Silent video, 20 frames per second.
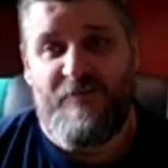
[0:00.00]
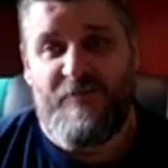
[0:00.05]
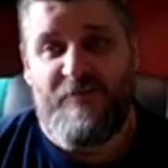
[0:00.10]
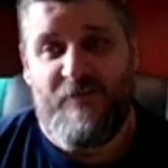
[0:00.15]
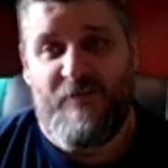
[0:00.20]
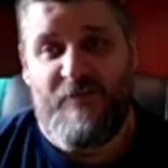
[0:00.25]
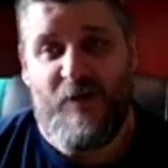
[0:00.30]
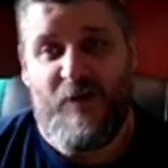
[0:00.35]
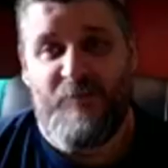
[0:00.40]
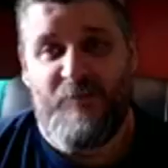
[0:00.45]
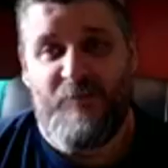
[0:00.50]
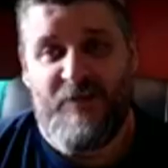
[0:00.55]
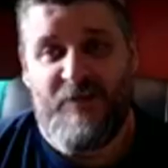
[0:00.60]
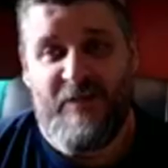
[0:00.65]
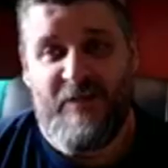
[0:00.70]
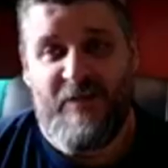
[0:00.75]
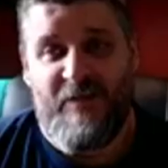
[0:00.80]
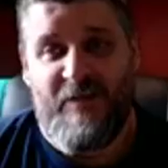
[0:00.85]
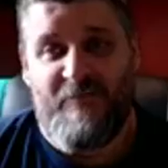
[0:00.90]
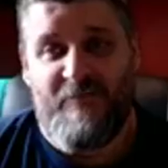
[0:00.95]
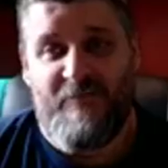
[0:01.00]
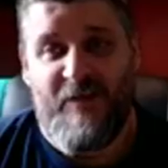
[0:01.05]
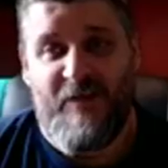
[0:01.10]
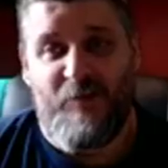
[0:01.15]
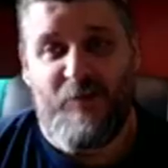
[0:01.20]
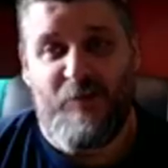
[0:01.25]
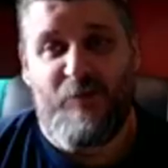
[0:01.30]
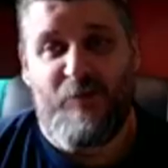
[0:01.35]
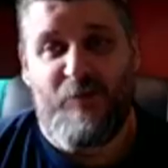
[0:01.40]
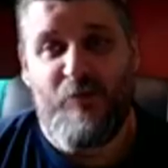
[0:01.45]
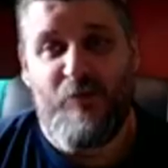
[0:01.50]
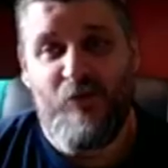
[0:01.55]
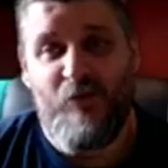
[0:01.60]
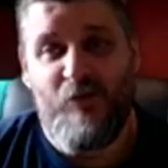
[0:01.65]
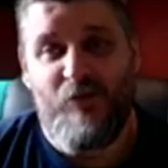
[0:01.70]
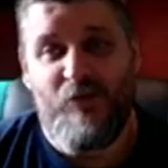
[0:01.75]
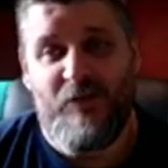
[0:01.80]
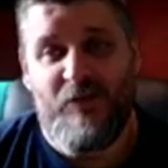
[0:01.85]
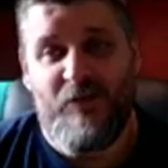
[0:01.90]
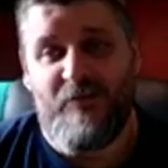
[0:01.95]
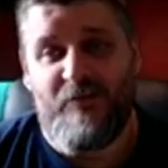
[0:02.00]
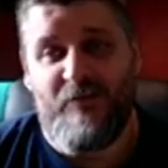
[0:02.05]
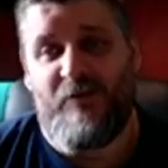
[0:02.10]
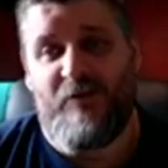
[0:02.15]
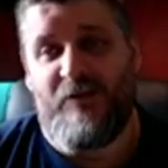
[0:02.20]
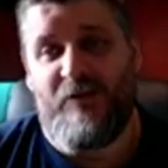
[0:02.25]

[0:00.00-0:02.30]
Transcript: from the available pool of